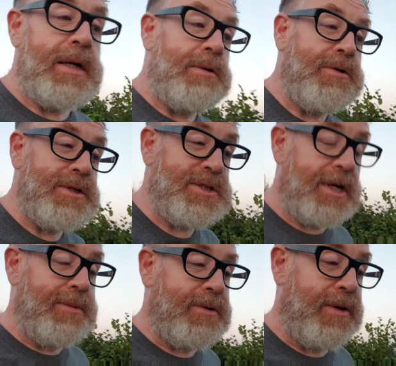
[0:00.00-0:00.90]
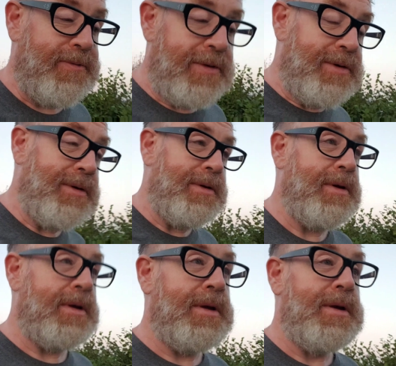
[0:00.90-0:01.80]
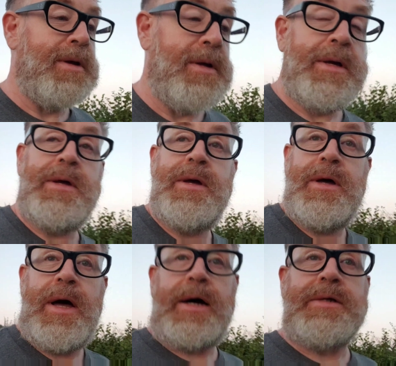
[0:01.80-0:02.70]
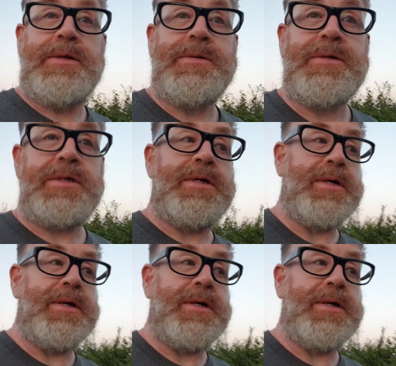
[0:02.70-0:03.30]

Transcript: Then we've got Starmerov and